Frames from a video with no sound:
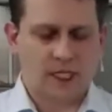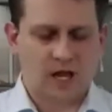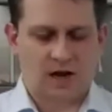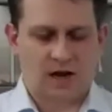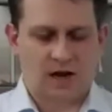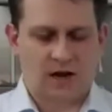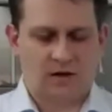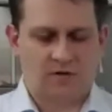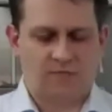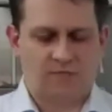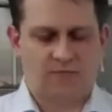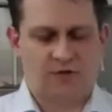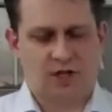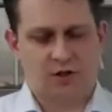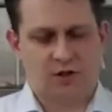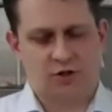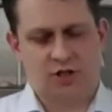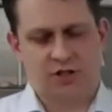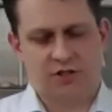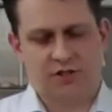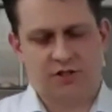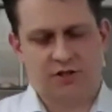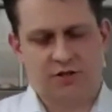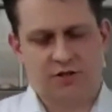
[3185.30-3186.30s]
And now
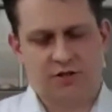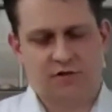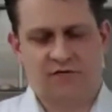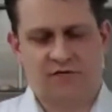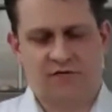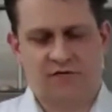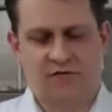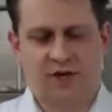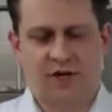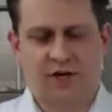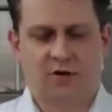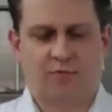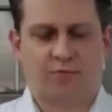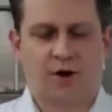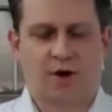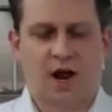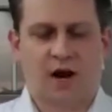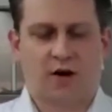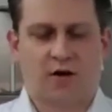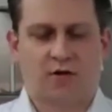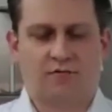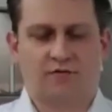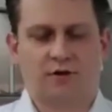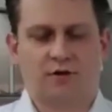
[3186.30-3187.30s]
just think
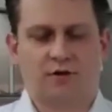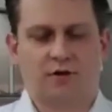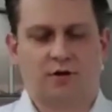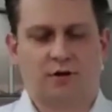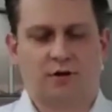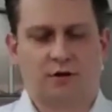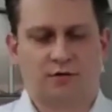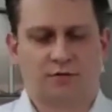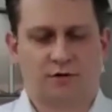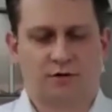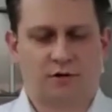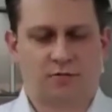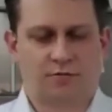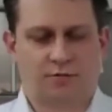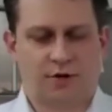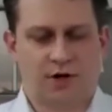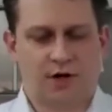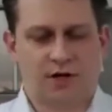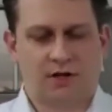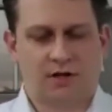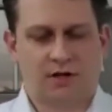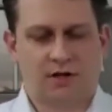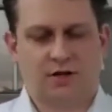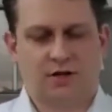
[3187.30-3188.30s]
back of the
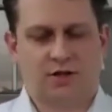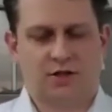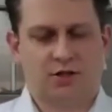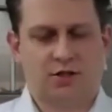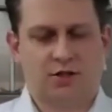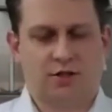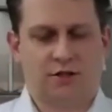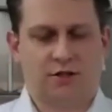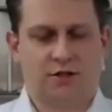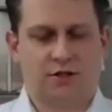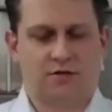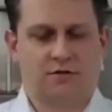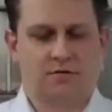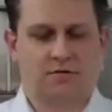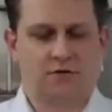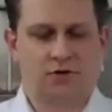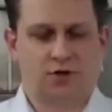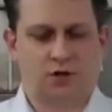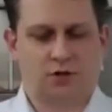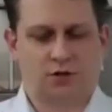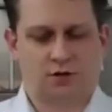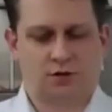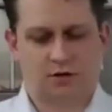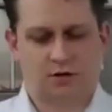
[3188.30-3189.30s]
part that I just
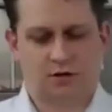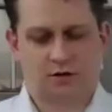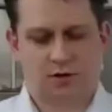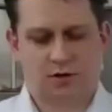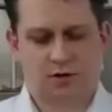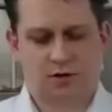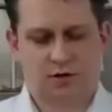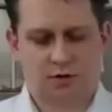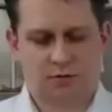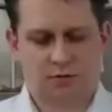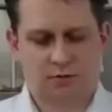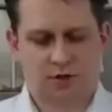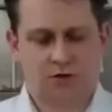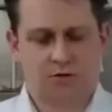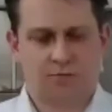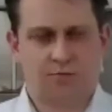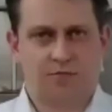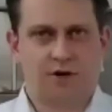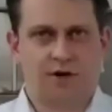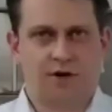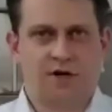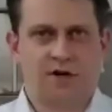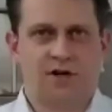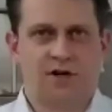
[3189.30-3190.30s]
showed you, the aluminum
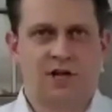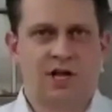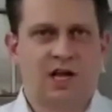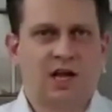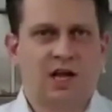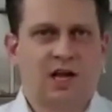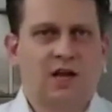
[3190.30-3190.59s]
part.